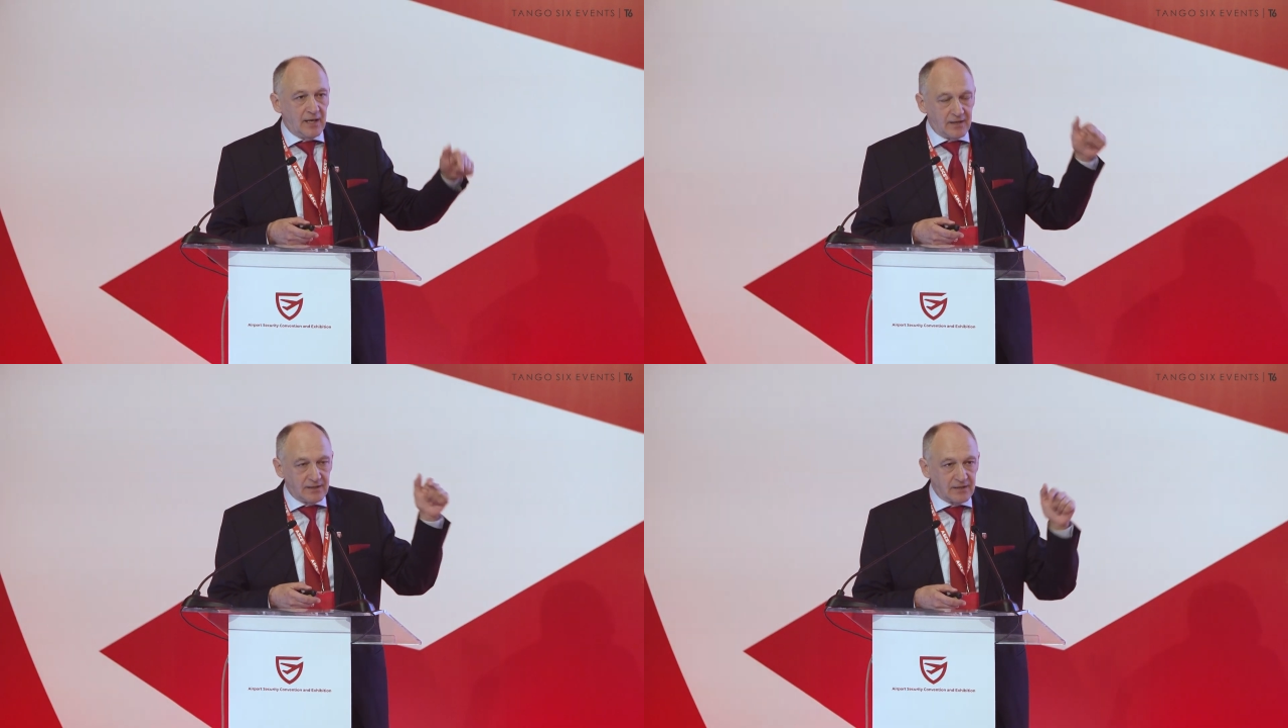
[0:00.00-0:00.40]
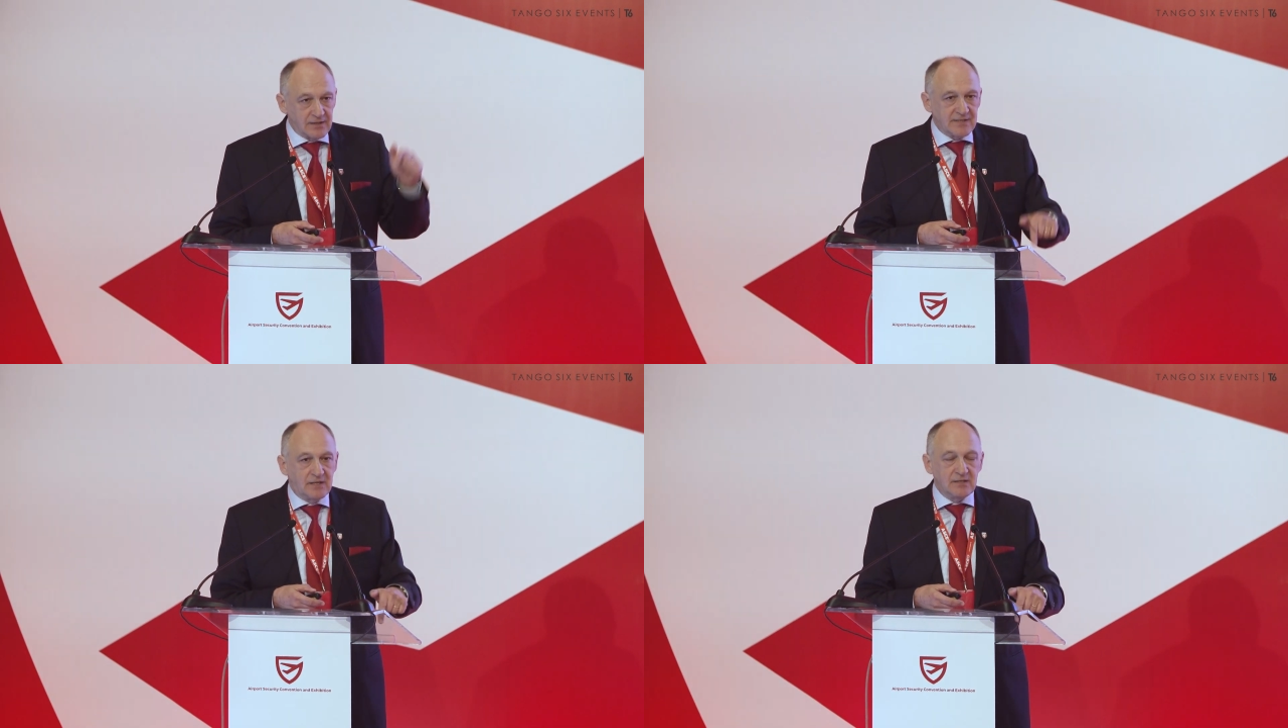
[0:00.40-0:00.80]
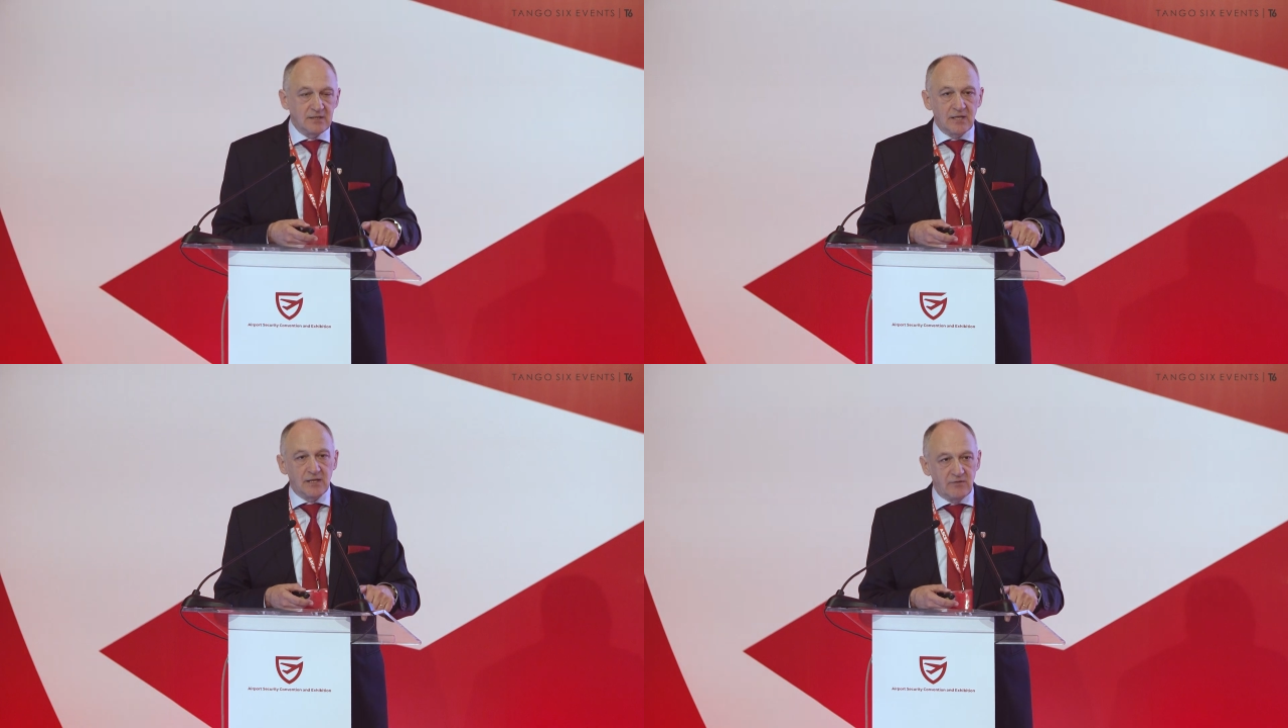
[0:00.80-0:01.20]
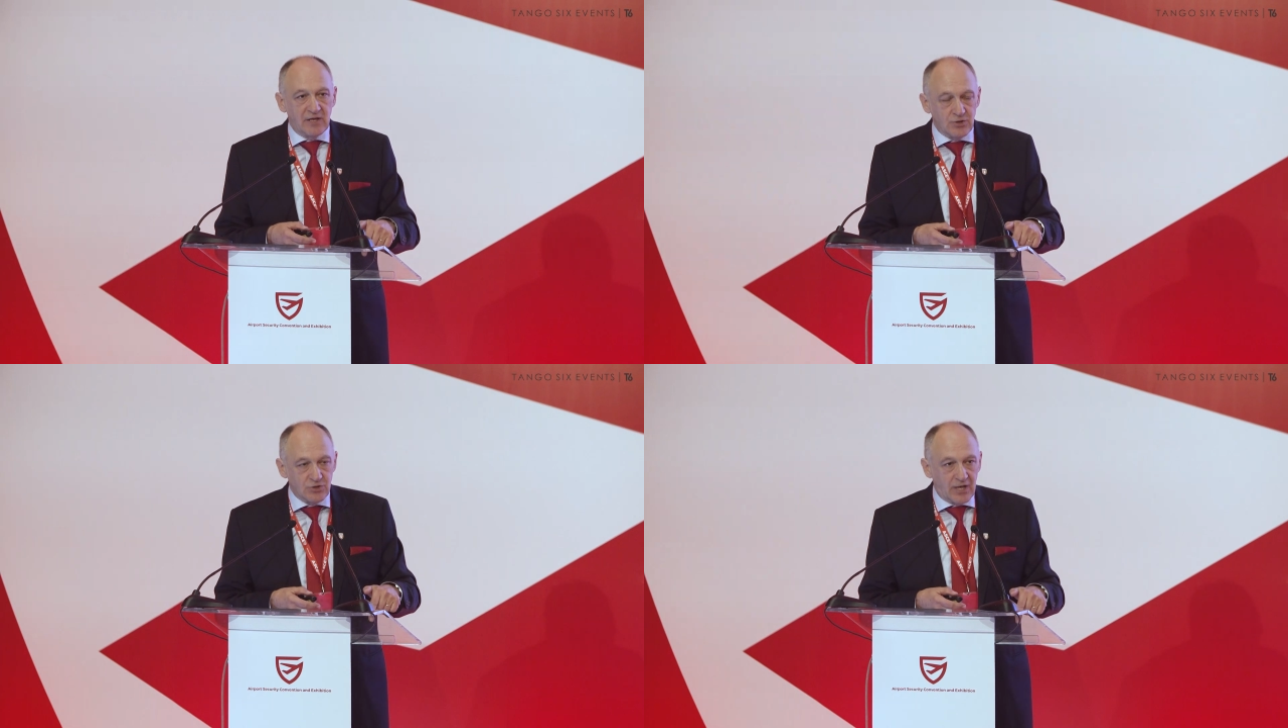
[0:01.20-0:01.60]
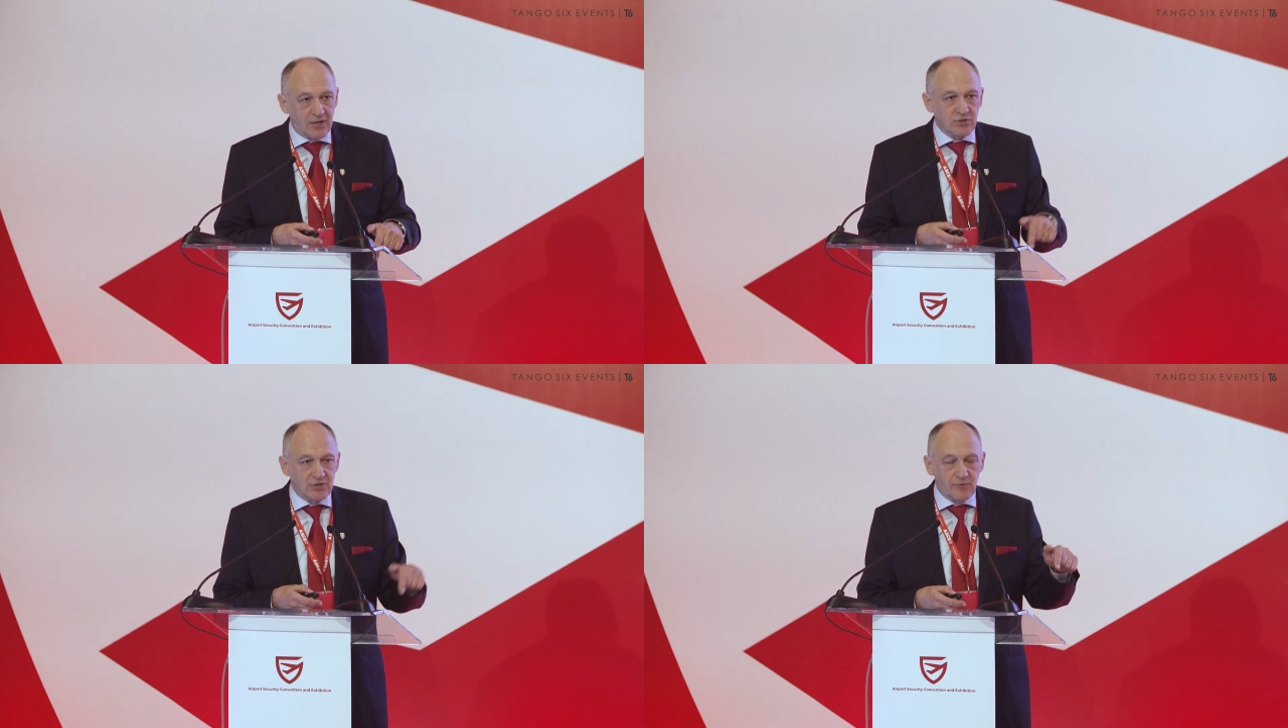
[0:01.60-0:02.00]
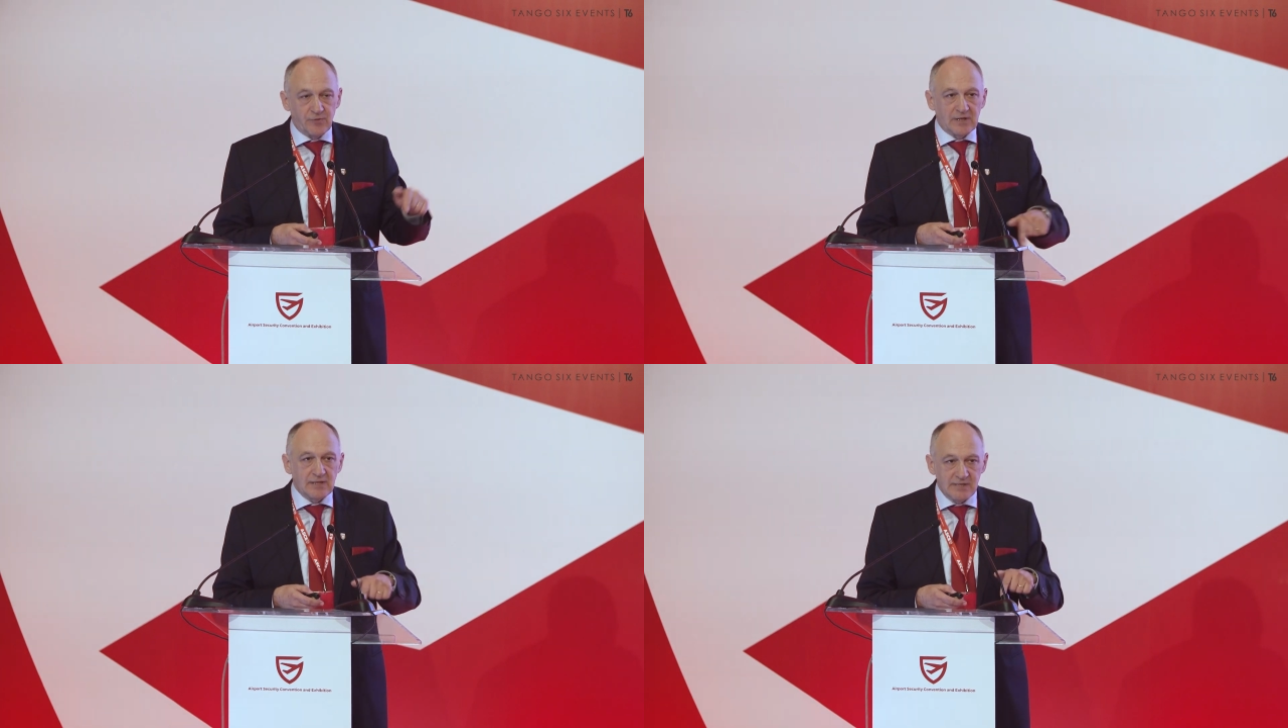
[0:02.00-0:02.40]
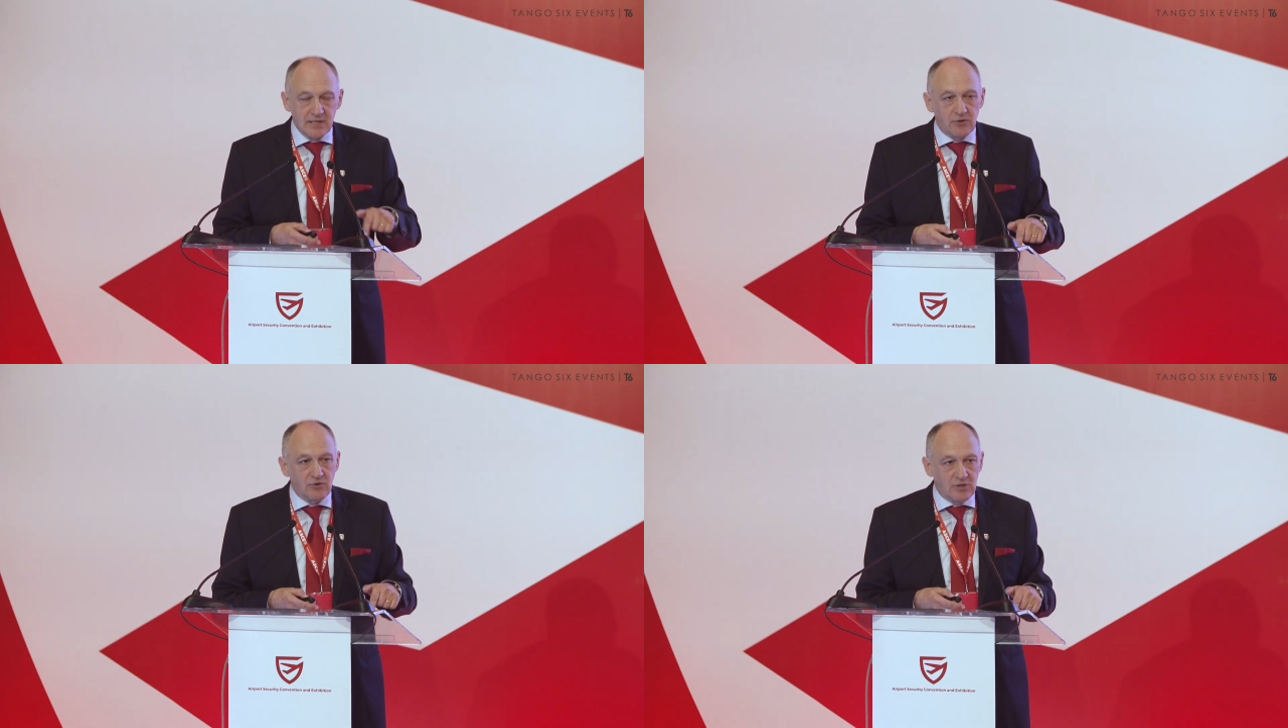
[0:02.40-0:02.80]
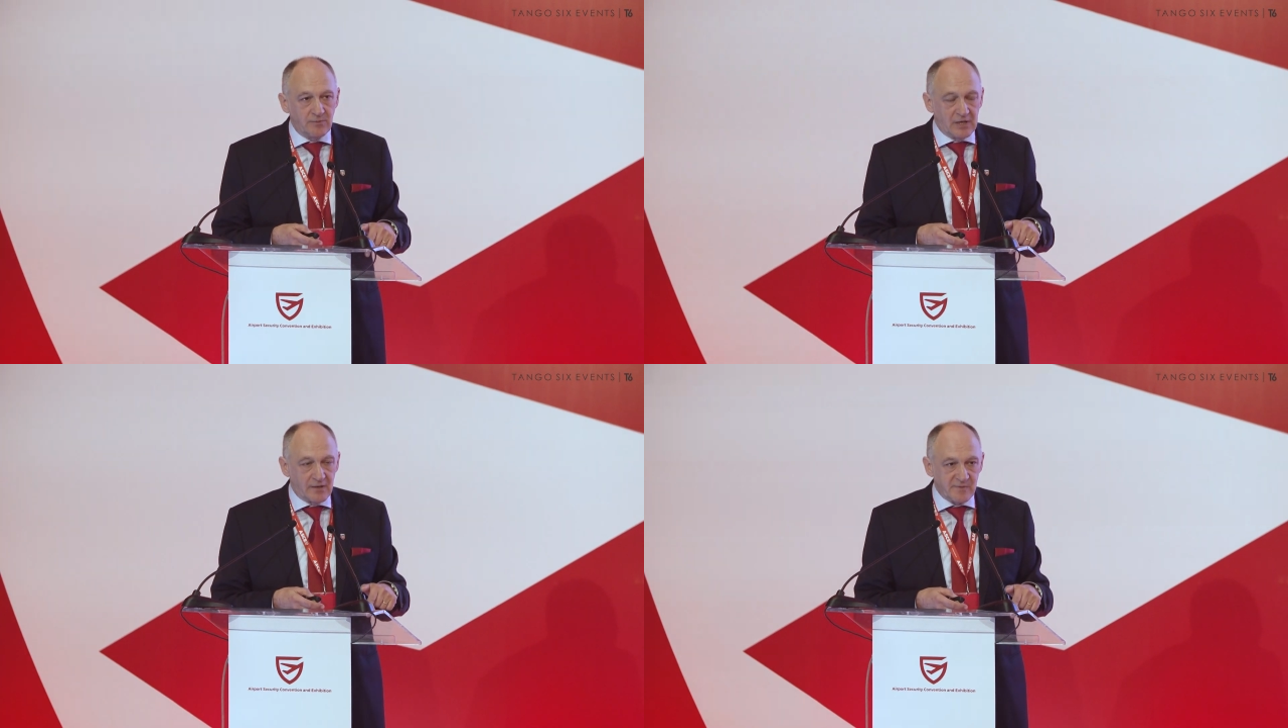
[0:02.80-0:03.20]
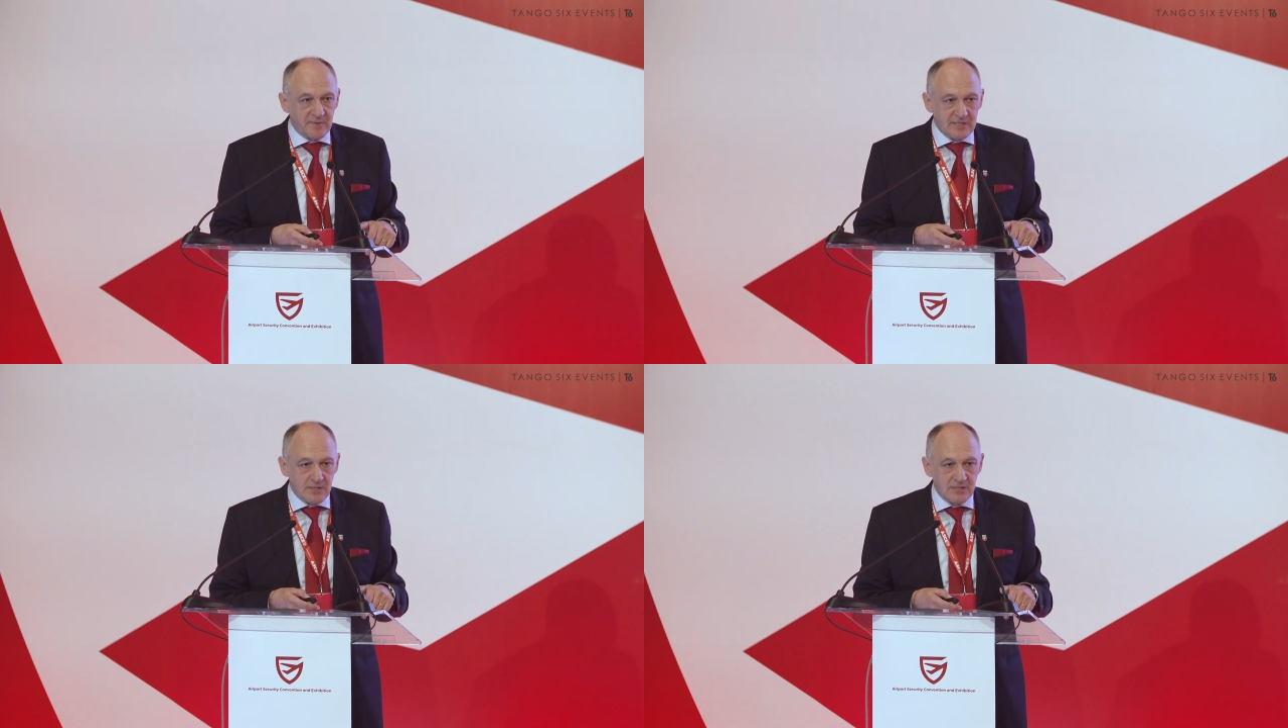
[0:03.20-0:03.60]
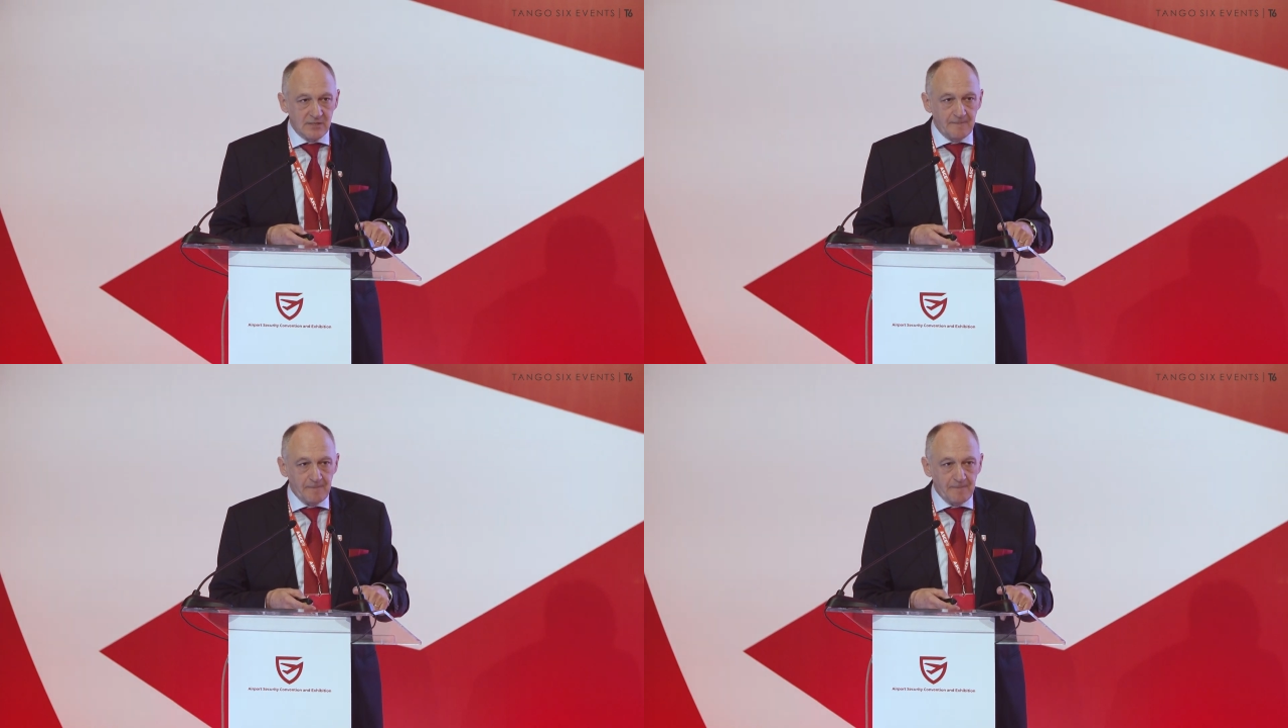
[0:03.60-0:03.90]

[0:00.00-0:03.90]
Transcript: and understanding that we can charge, definitely security becomes business.